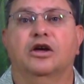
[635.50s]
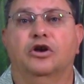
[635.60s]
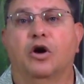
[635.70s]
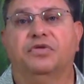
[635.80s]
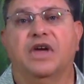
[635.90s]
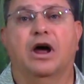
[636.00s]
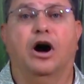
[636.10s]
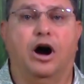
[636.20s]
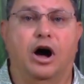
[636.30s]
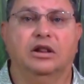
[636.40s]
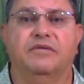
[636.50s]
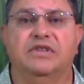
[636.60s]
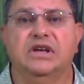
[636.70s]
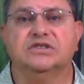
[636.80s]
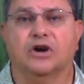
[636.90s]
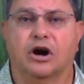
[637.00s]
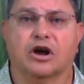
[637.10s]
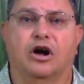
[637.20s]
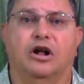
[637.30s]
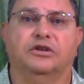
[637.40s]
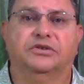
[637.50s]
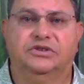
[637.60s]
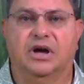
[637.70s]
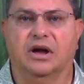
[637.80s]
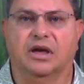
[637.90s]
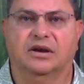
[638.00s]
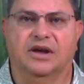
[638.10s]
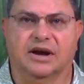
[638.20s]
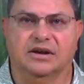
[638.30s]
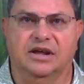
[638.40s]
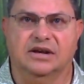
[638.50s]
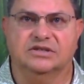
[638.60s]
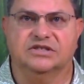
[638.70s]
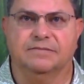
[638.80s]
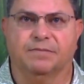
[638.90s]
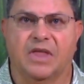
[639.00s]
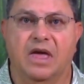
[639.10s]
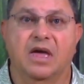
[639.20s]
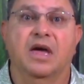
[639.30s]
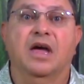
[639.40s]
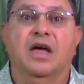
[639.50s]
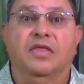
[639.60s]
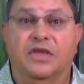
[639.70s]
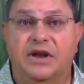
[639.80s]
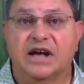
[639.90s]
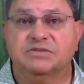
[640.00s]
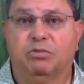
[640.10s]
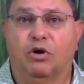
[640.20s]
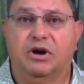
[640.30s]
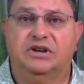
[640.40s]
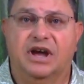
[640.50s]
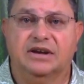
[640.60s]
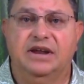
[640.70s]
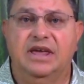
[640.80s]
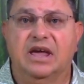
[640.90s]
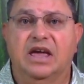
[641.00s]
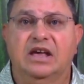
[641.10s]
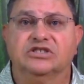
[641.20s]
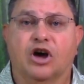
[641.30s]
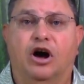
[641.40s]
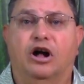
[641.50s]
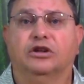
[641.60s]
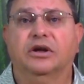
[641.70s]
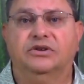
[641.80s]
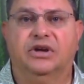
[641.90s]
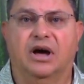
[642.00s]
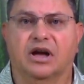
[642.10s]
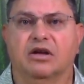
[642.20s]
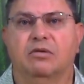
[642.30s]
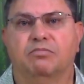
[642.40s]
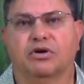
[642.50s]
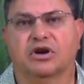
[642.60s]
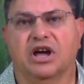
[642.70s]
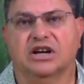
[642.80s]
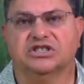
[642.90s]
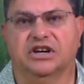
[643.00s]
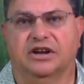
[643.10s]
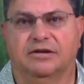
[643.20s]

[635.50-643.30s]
Note that all of these are called tonguing techniques. The next blowing technique is called tongue percussion.